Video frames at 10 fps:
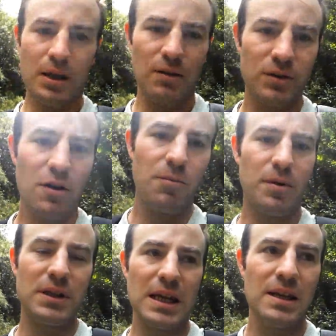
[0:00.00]
It was
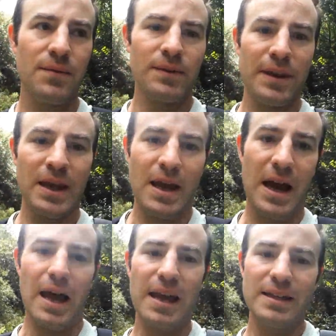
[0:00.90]
opened in
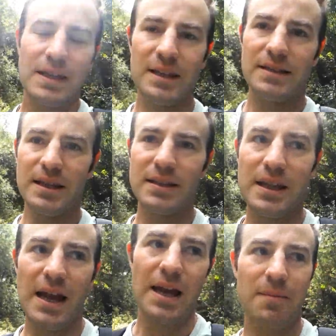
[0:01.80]

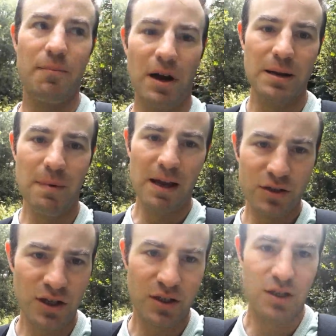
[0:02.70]
1868 by the
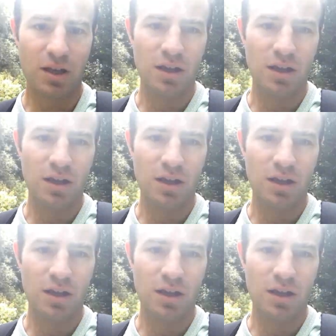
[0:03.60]
Manchester,